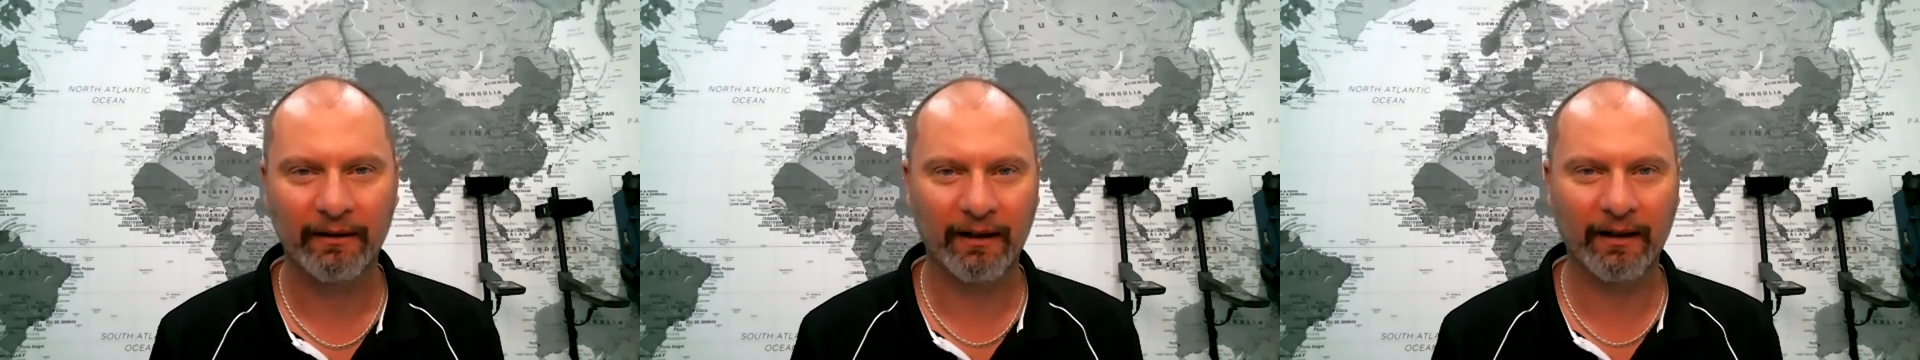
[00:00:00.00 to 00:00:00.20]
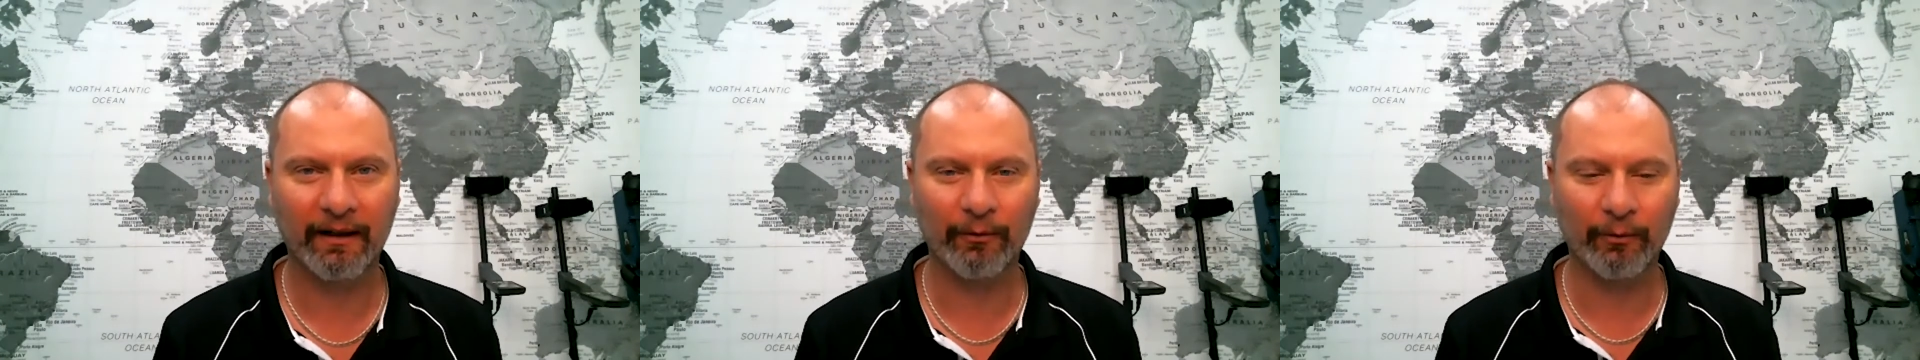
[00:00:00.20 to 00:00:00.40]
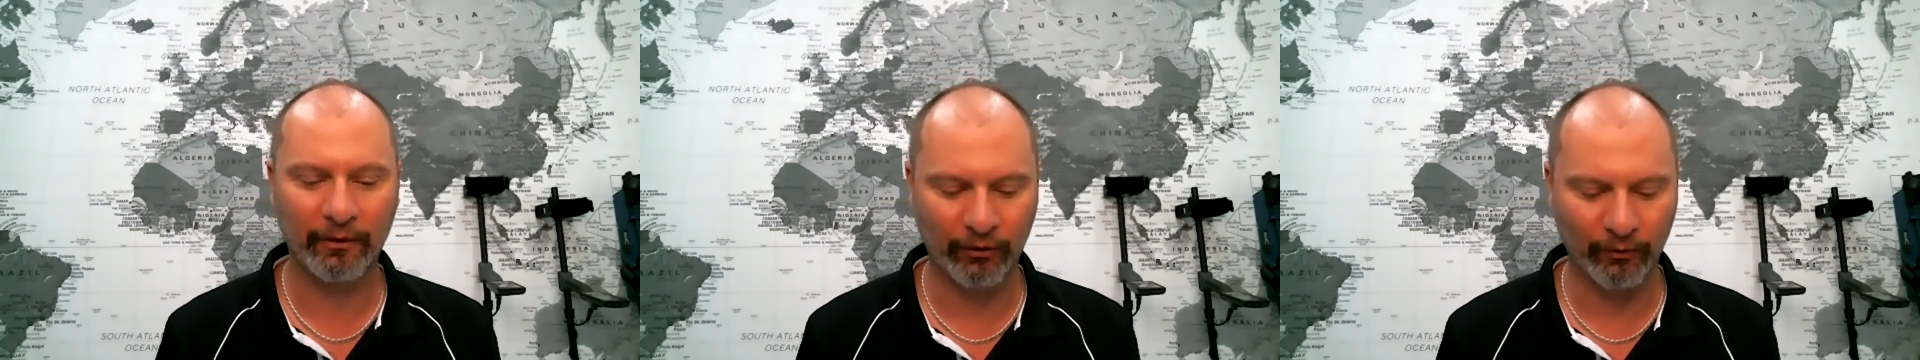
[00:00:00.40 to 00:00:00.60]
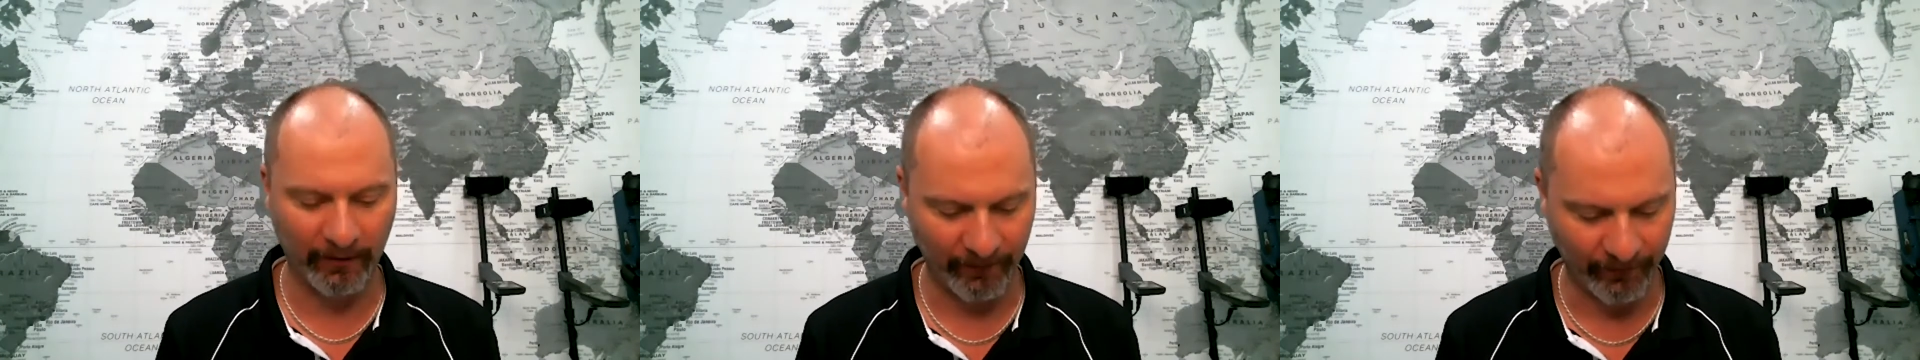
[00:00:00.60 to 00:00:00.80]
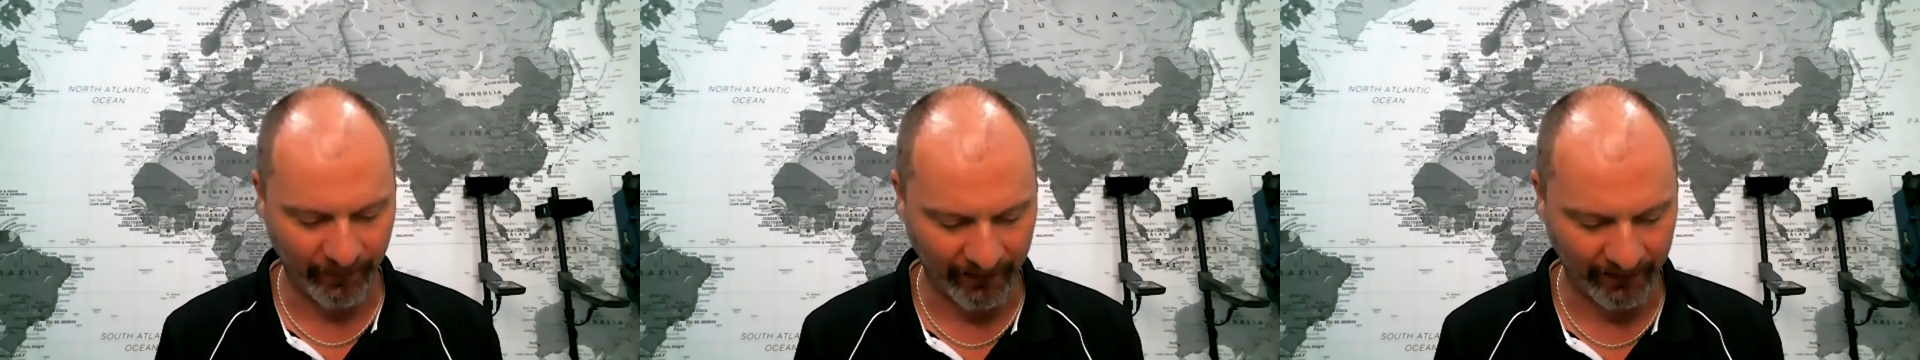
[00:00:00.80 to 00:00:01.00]
which will
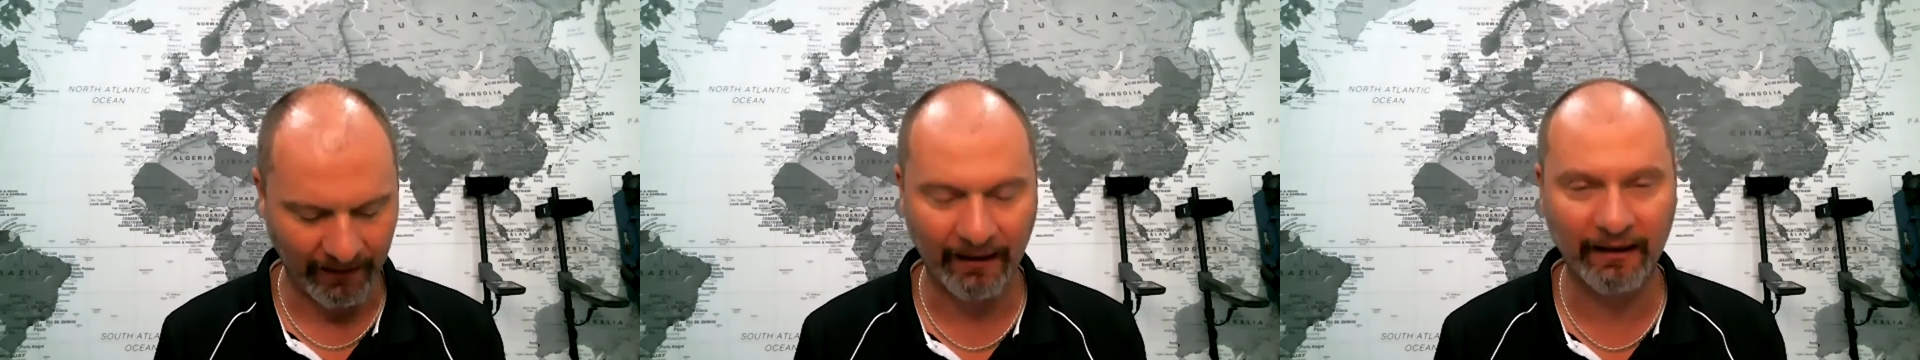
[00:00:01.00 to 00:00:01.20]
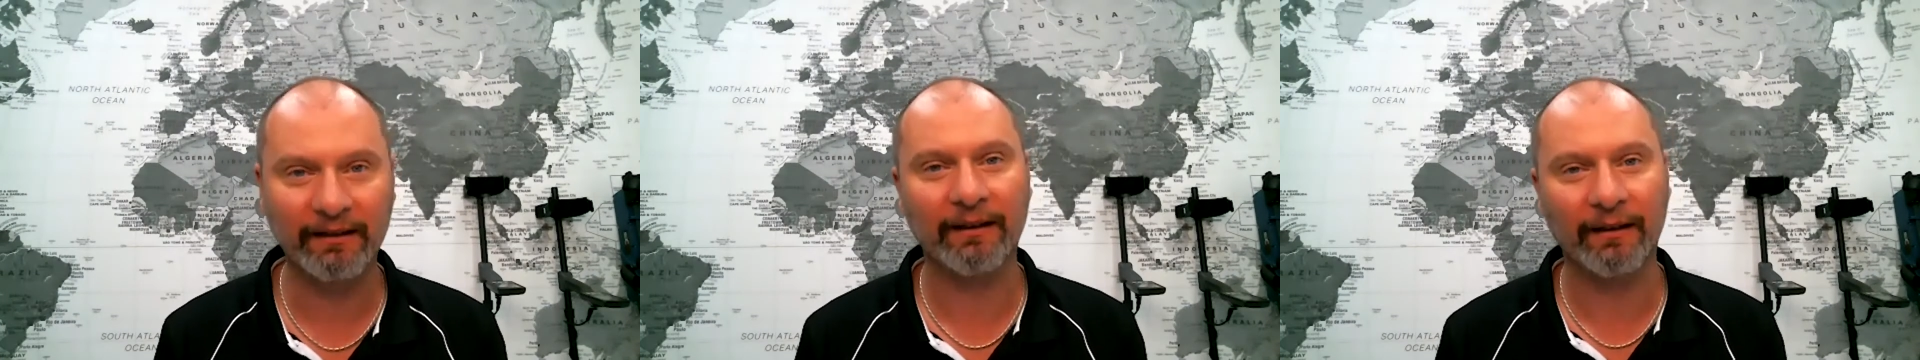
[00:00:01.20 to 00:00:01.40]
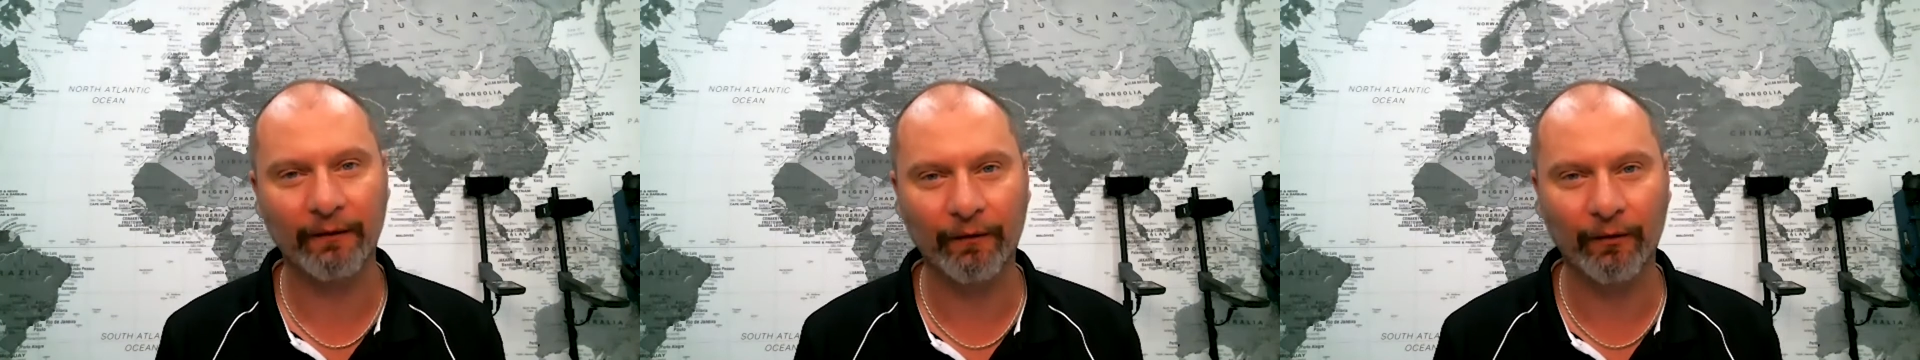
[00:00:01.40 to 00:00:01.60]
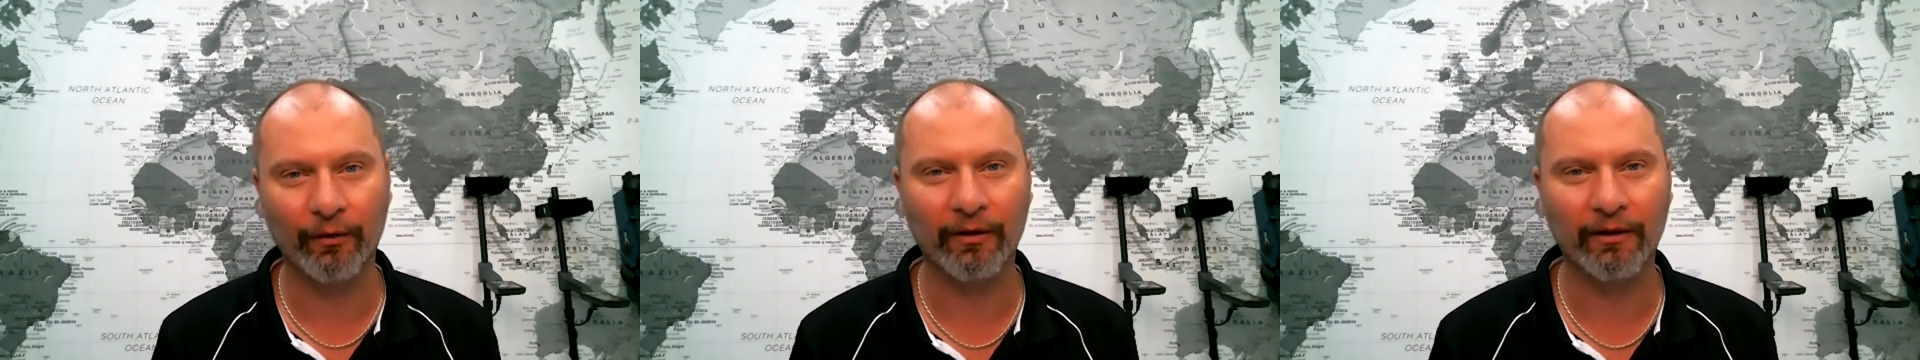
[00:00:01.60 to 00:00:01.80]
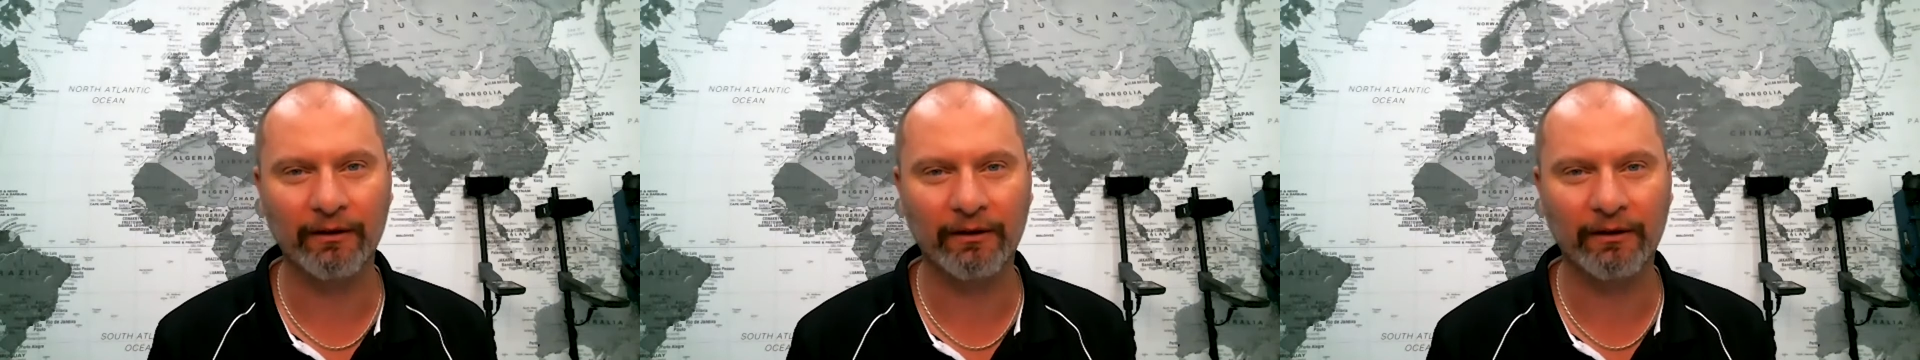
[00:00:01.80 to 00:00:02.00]
be fantastic for it.